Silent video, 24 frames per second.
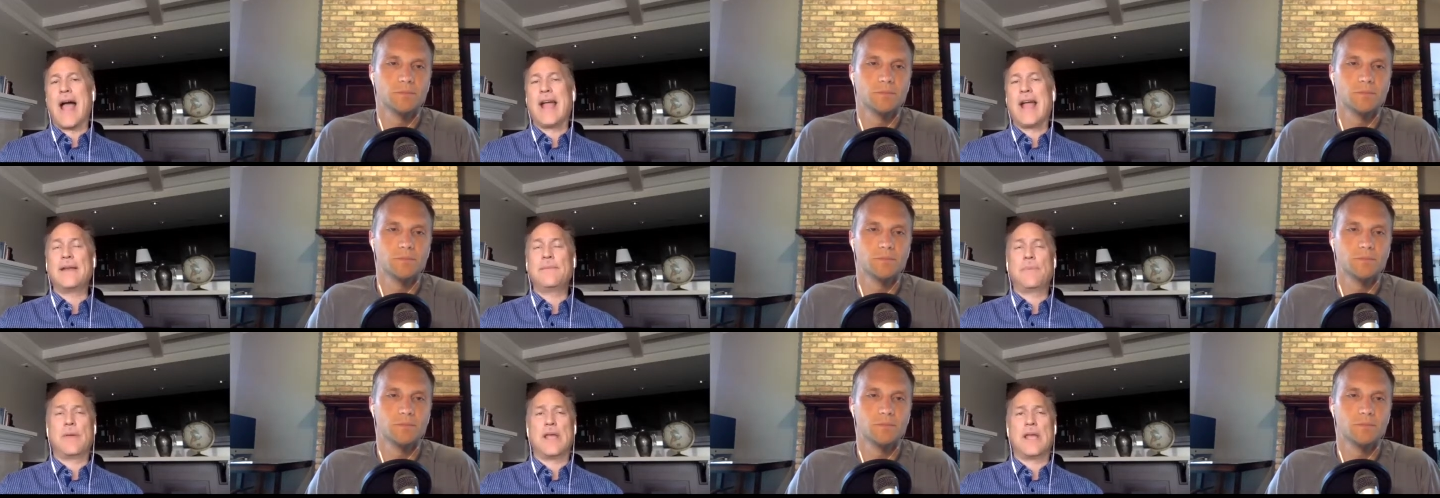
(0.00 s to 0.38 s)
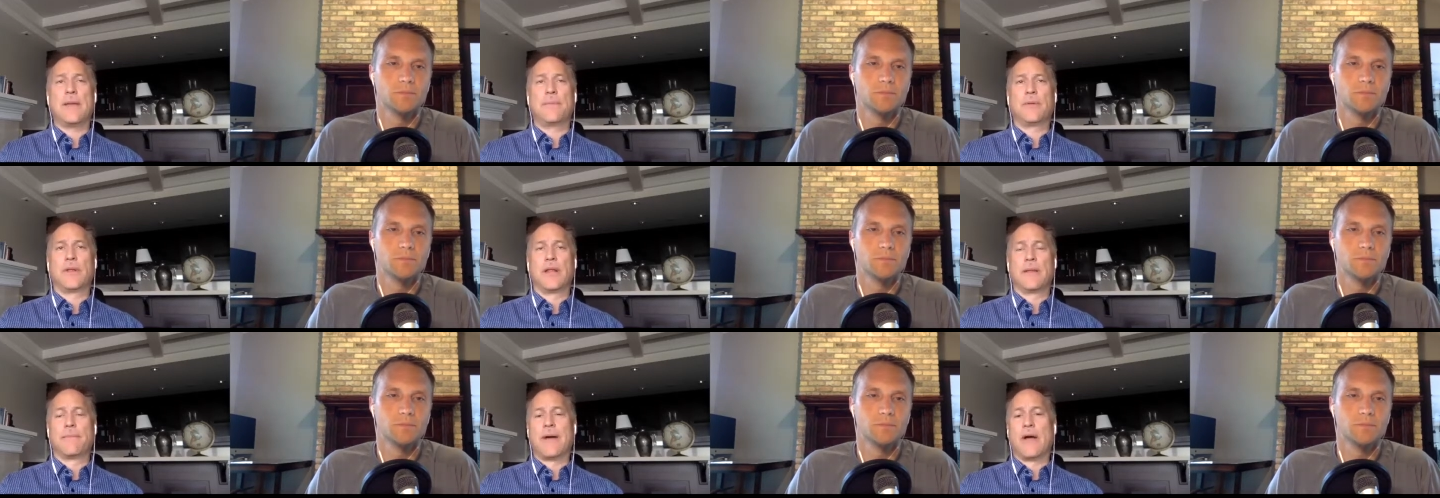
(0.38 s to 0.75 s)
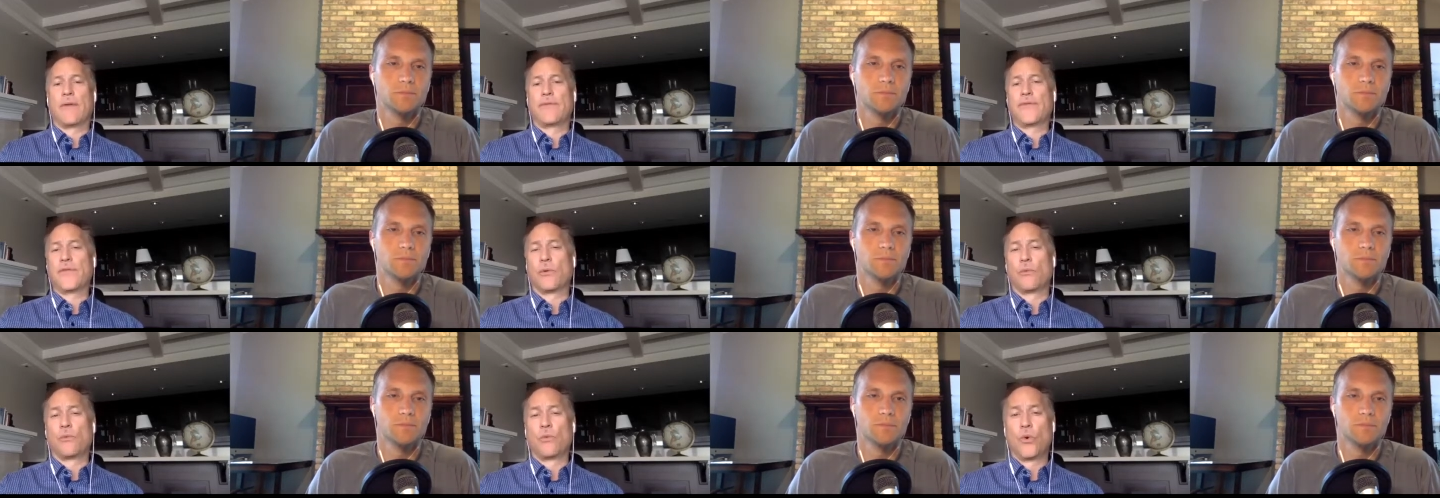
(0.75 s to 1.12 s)
Speaker 1: people about the
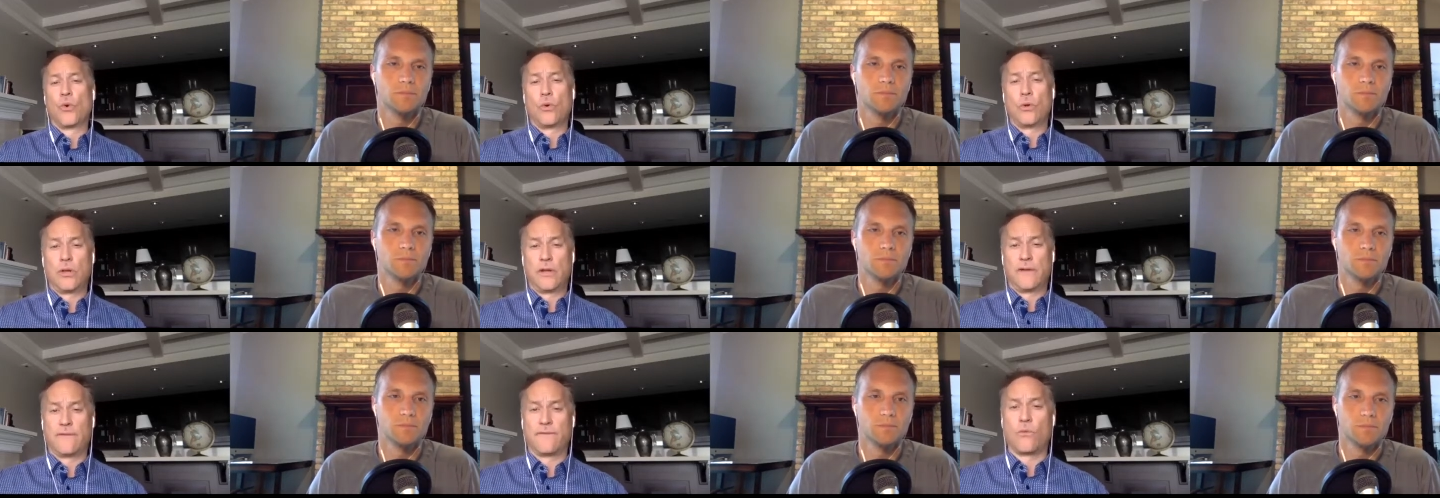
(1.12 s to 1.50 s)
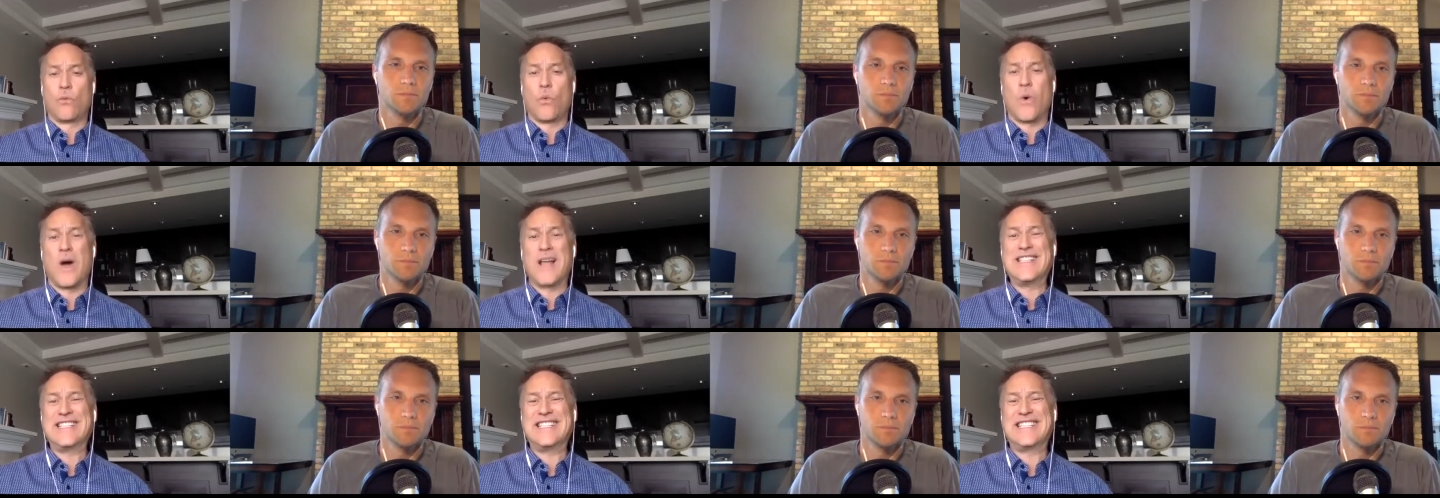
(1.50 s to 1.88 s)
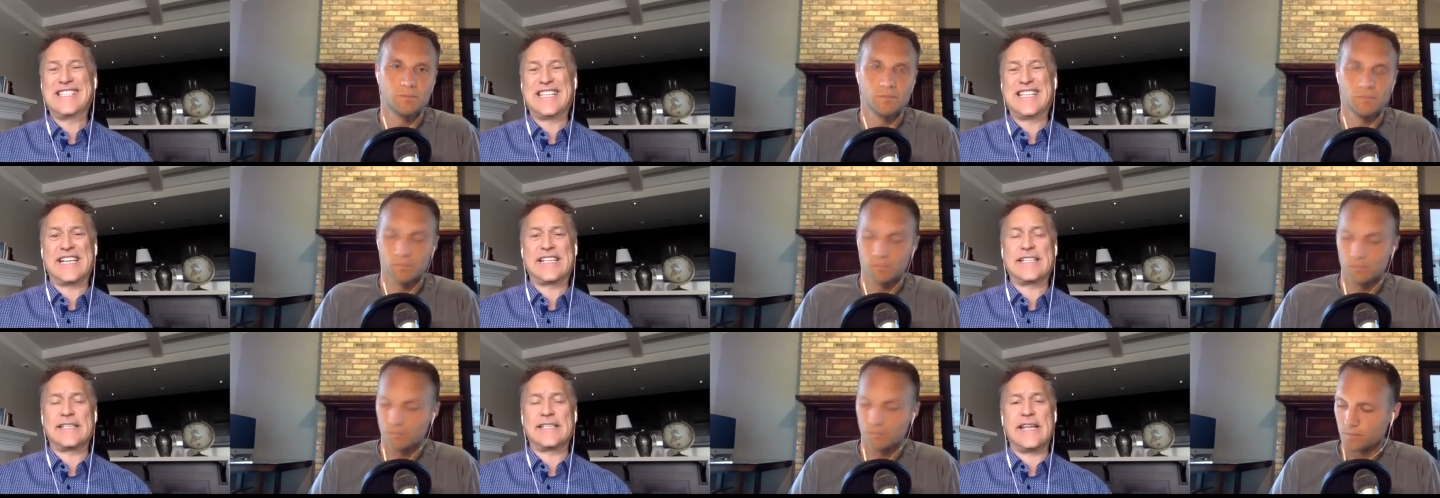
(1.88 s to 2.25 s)
rule of
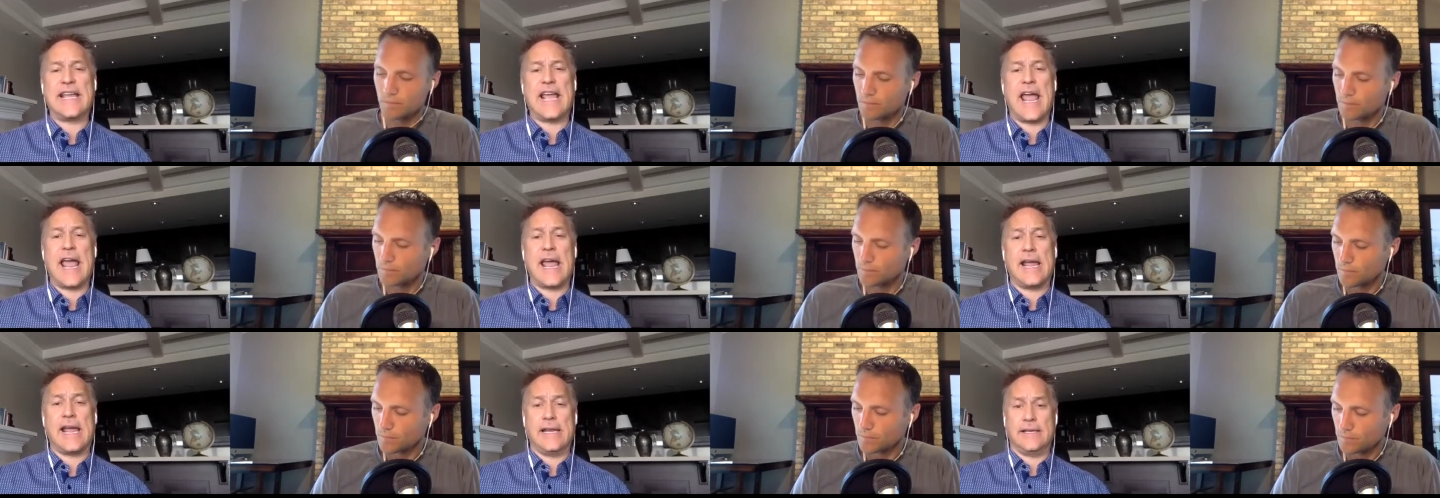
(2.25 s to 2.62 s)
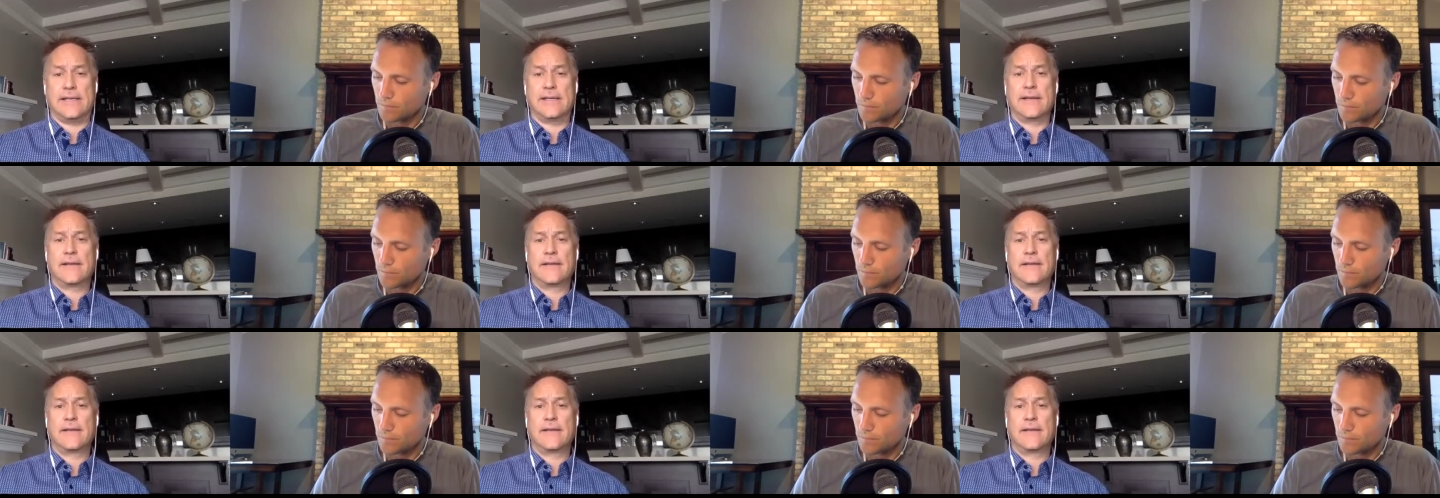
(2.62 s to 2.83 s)
168.